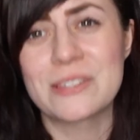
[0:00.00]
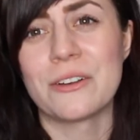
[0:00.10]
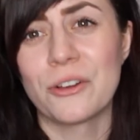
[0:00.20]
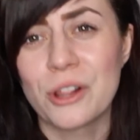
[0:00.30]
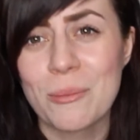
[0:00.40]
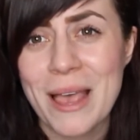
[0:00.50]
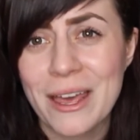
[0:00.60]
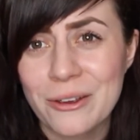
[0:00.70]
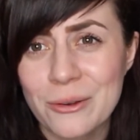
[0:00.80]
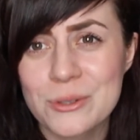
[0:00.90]
It's called
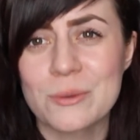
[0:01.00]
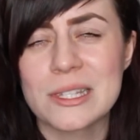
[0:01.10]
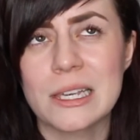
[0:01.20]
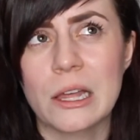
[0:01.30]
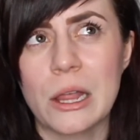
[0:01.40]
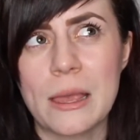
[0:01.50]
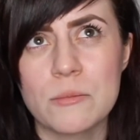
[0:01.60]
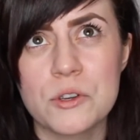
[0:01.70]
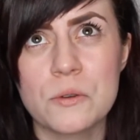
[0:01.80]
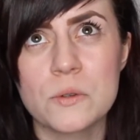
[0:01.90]
Clamato, so it's like clam
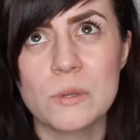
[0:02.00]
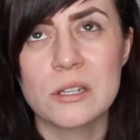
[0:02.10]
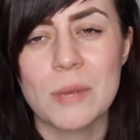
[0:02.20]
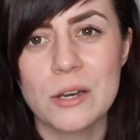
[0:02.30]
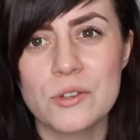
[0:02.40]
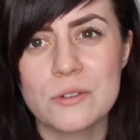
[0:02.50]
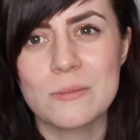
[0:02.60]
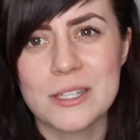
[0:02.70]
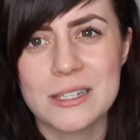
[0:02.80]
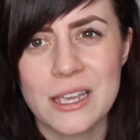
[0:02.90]
juice with tomato juice
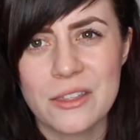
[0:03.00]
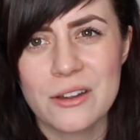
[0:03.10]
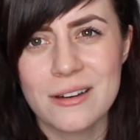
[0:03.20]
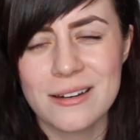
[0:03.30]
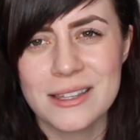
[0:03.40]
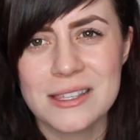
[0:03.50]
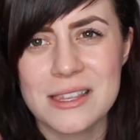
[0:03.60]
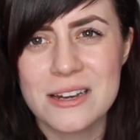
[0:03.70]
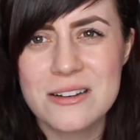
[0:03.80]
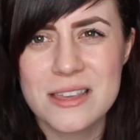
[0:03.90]
mixed together. It's
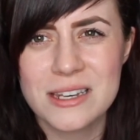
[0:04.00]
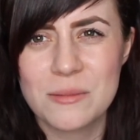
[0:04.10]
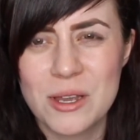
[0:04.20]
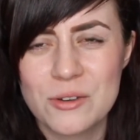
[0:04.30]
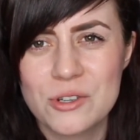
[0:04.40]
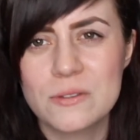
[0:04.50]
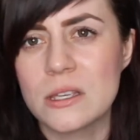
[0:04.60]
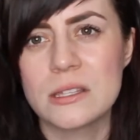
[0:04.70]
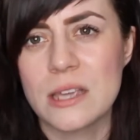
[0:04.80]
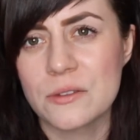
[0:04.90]
thinner than tomato juice.
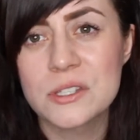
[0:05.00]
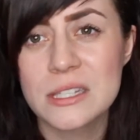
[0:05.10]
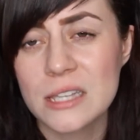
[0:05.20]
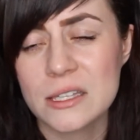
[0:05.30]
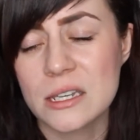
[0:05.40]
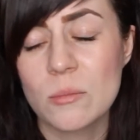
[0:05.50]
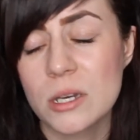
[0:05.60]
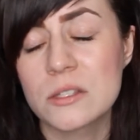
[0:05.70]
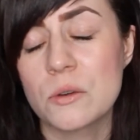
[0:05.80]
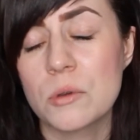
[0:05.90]
It sounds disgusting, but
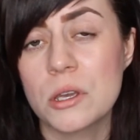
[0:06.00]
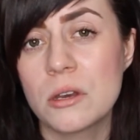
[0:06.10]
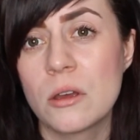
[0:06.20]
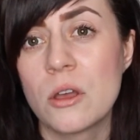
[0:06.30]
it's so good.